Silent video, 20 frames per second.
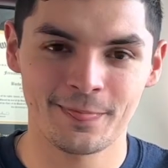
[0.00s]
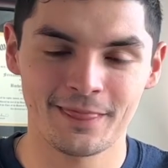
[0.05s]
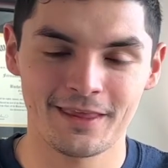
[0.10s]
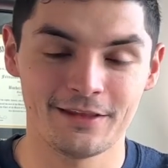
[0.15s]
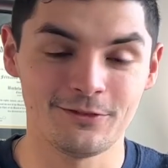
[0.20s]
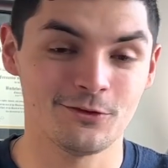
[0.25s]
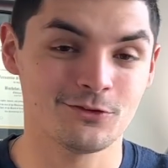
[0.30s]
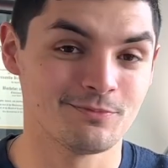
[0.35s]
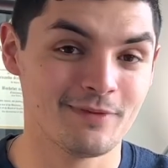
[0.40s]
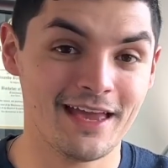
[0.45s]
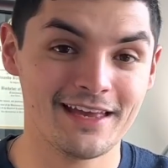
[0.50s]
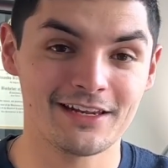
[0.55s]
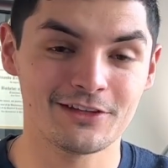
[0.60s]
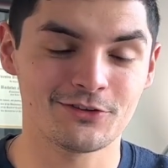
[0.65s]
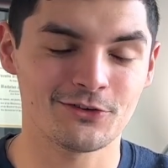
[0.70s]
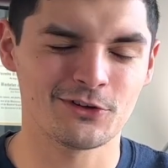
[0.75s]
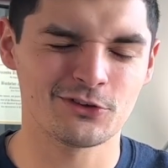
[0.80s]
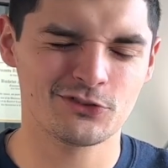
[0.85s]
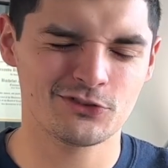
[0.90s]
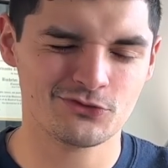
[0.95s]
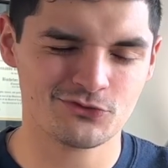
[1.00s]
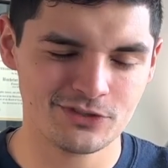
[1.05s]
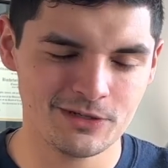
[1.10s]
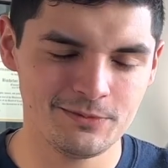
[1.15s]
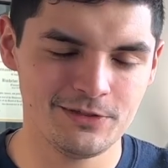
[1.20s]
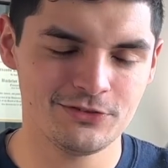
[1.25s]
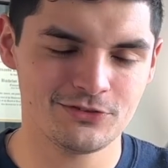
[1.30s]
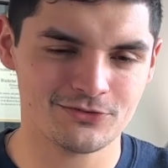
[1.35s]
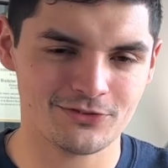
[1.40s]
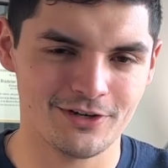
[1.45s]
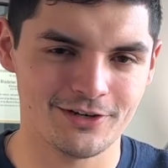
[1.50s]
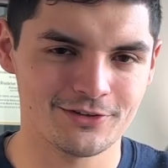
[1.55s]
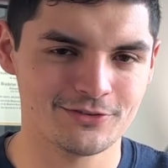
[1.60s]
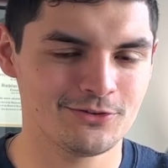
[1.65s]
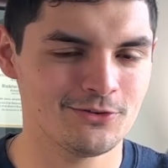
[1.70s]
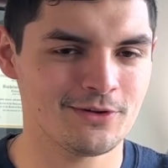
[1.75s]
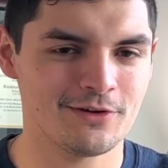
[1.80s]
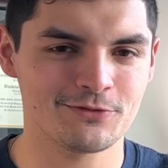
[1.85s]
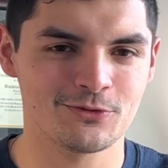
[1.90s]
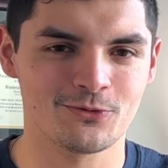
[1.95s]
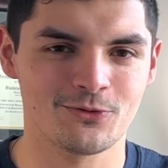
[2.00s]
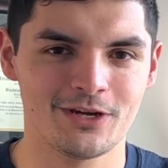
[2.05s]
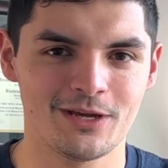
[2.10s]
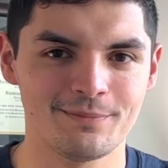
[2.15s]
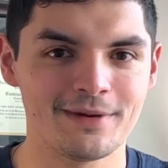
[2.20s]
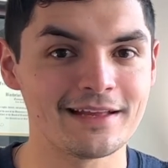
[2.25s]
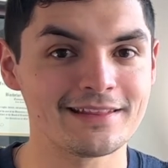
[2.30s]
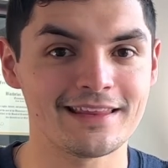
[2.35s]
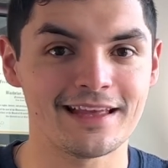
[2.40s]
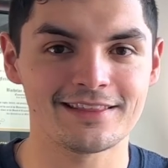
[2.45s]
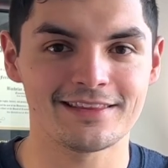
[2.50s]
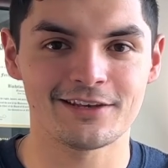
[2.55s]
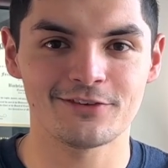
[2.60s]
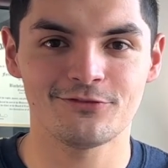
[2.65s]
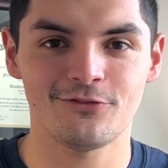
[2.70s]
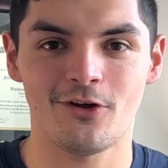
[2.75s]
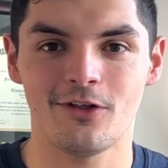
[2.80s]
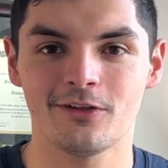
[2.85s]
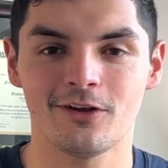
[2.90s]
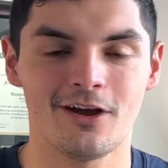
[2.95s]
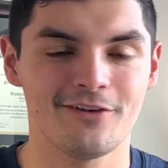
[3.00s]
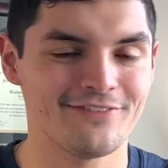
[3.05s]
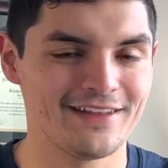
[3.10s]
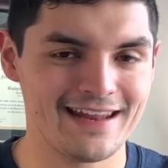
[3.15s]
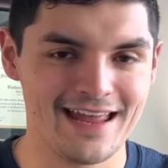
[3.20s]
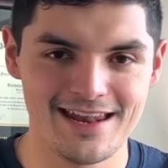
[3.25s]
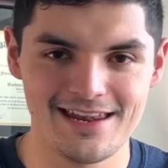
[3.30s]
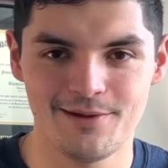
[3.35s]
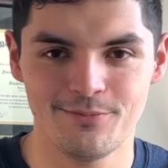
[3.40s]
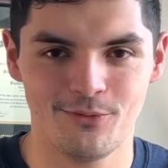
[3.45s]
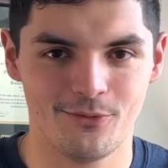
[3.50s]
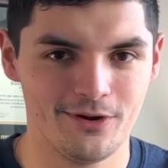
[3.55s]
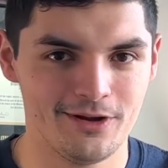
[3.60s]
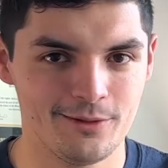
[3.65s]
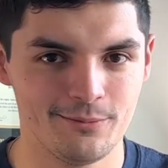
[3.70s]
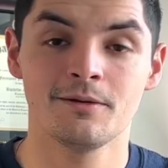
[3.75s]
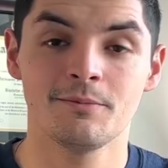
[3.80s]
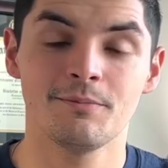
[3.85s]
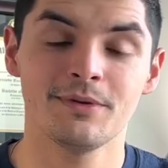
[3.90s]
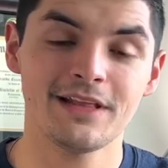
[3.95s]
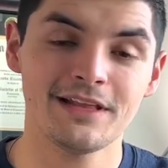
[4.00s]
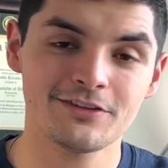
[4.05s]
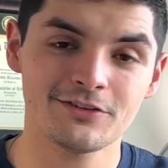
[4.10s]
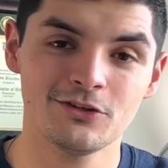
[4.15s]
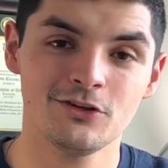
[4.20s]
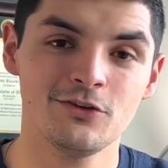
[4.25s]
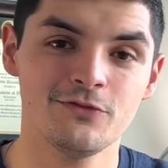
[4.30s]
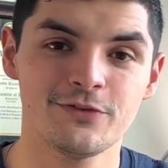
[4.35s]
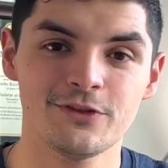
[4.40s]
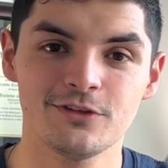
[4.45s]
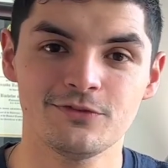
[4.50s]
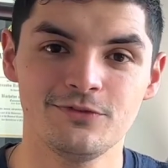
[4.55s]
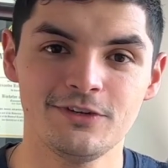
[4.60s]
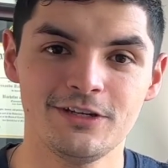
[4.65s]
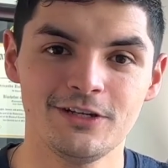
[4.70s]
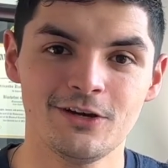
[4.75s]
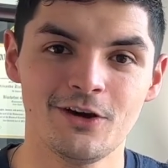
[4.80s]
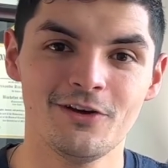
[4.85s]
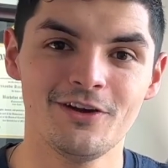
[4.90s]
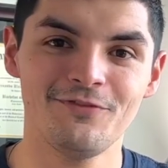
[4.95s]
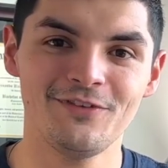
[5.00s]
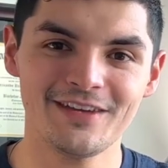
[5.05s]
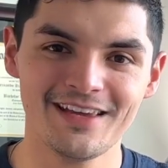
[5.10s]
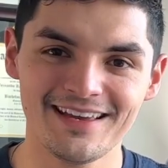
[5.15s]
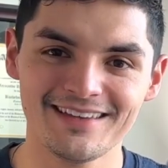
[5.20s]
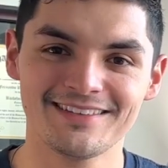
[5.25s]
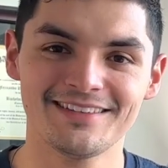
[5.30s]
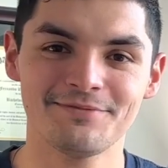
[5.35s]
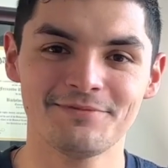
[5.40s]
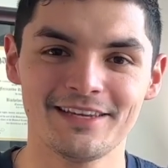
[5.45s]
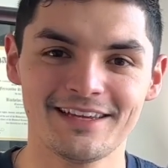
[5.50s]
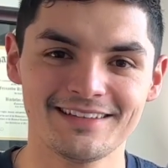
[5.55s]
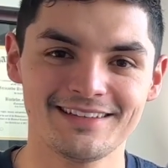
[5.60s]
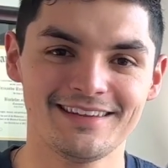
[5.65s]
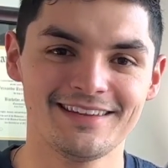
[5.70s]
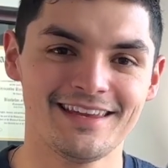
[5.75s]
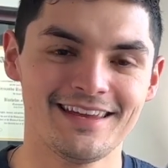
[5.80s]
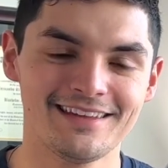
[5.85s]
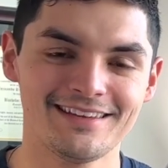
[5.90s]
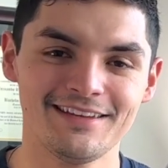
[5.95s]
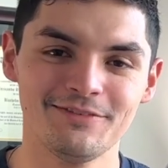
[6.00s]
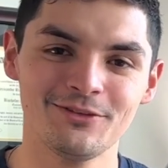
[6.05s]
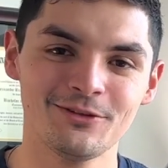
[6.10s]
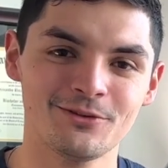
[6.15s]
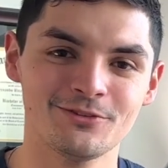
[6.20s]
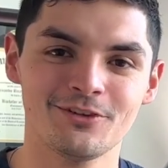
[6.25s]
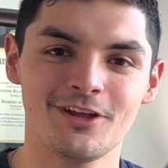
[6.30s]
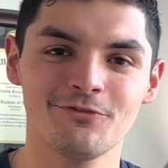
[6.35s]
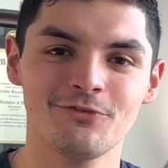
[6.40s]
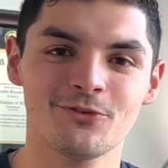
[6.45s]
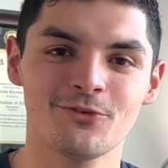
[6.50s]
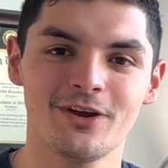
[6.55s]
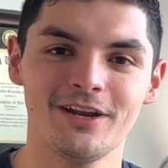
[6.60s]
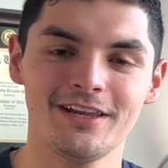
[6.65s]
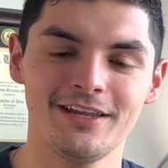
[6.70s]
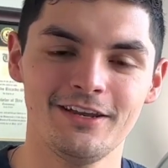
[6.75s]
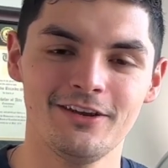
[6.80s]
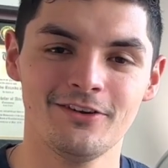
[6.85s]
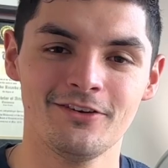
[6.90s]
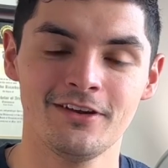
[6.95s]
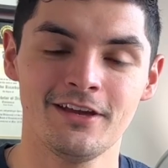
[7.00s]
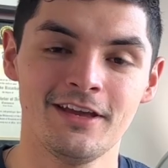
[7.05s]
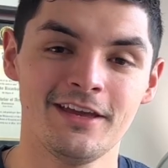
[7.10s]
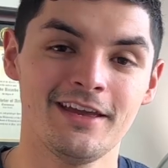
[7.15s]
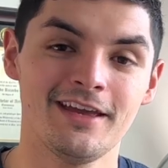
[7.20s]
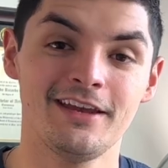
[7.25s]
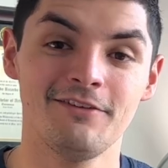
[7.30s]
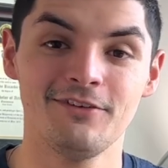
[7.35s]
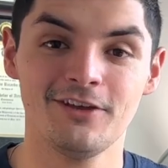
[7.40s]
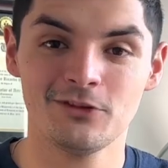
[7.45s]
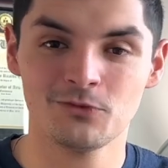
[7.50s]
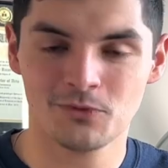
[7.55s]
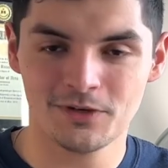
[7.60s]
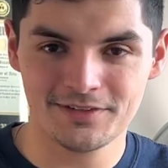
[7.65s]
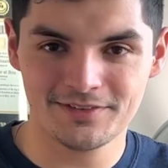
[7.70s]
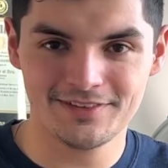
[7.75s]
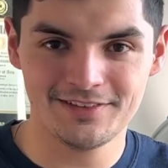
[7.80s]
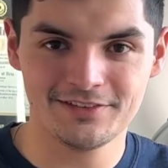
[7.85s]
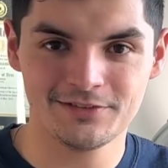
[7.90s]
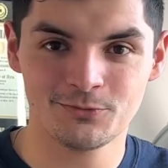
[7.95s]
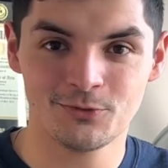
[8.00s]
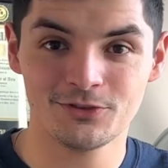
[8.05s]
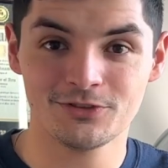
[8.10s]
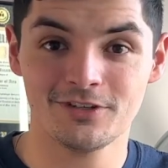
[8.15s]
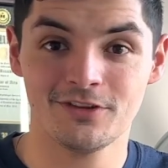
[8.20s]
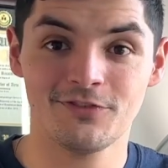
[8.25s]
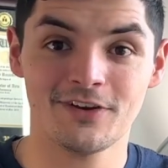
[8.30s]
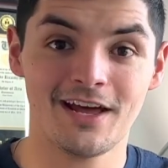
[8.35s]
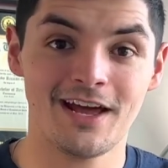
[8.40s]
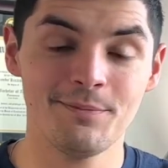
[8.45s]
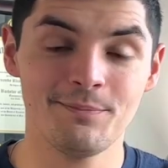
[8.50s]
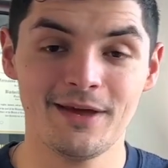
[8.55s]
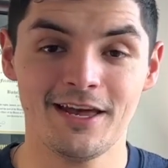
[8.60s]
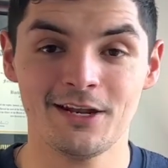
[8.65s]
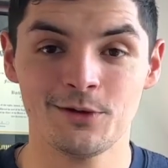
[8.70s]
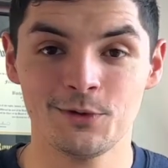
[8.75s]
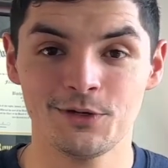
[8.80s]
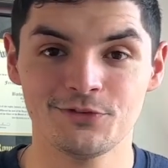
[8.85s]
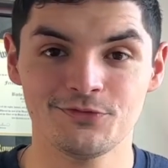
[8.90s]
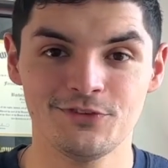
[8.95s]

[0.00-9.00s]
and those magnets are extremely strong, so you don't have to worry about that thing falling off at any point. But that's gonna do for this video. If you guys did make it to the end, leave a little dolphin right here. And if you guys wanna see some more stuff on iPadOS